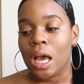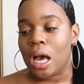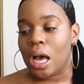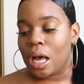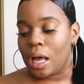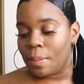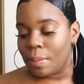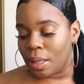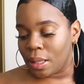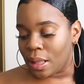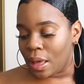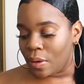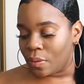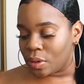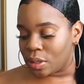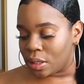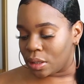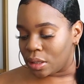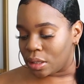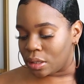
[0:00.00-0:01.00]
and that
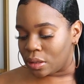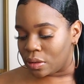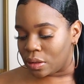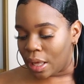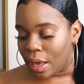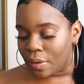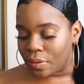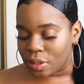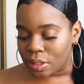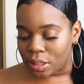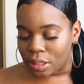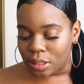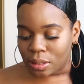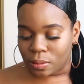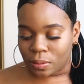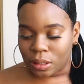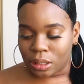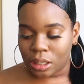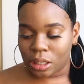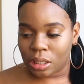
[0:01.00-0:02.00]
was this
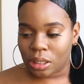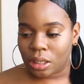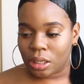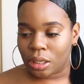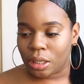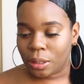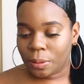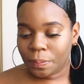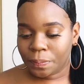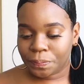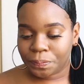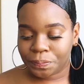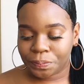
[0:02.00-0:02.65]
one here.